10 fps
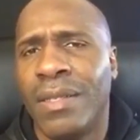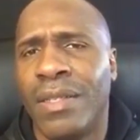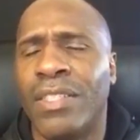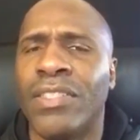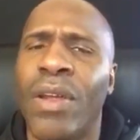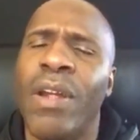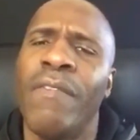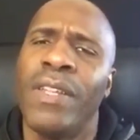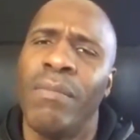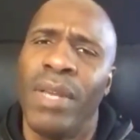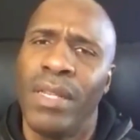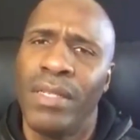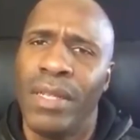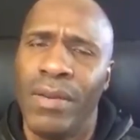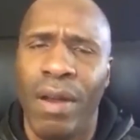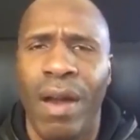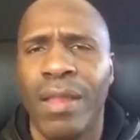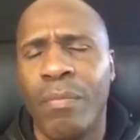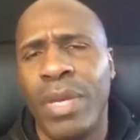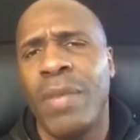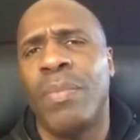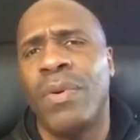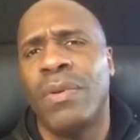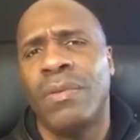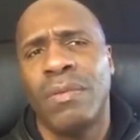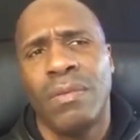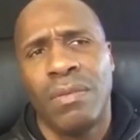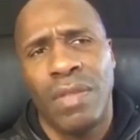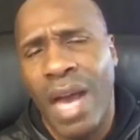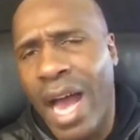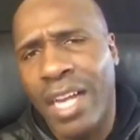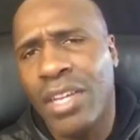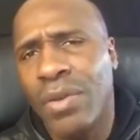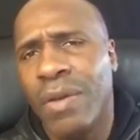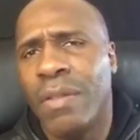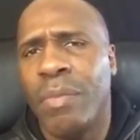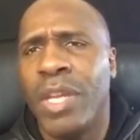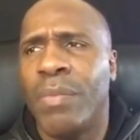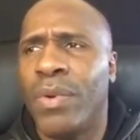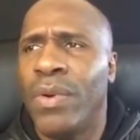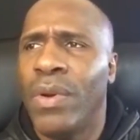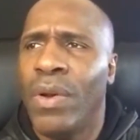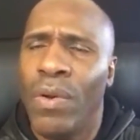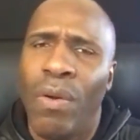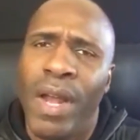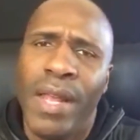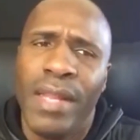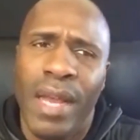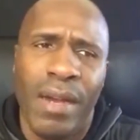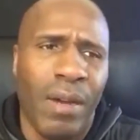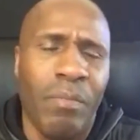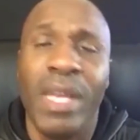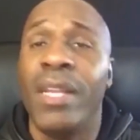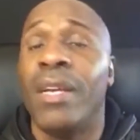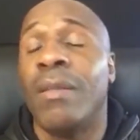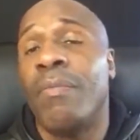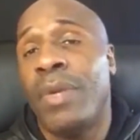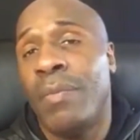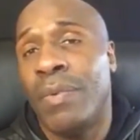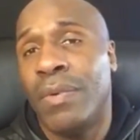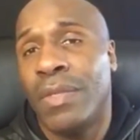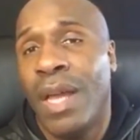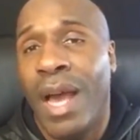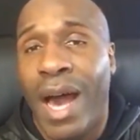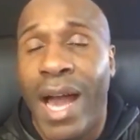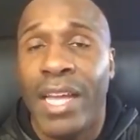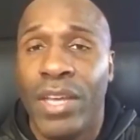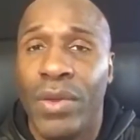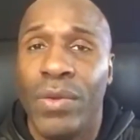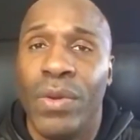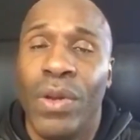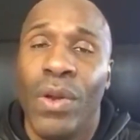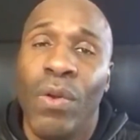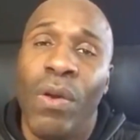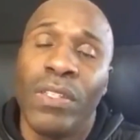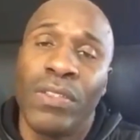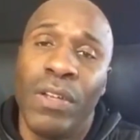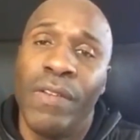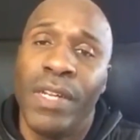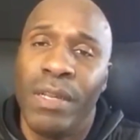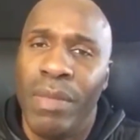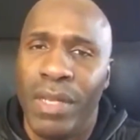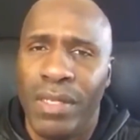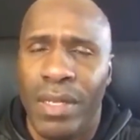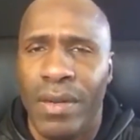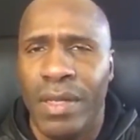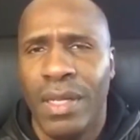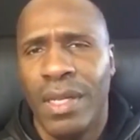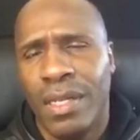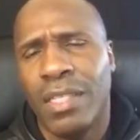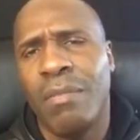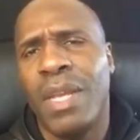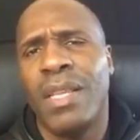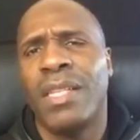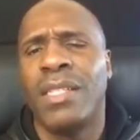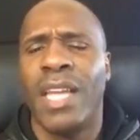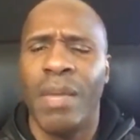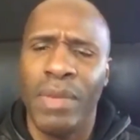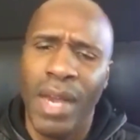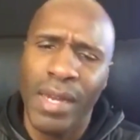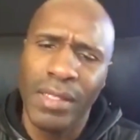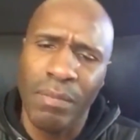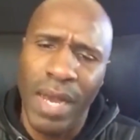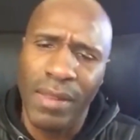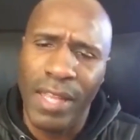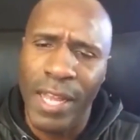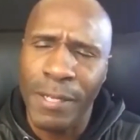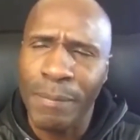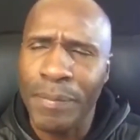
to serve in the military all the people, the IQ of the people who are in there, or many of the people IQ who are serving in the military. Doesn't mean that you can't be honest about that.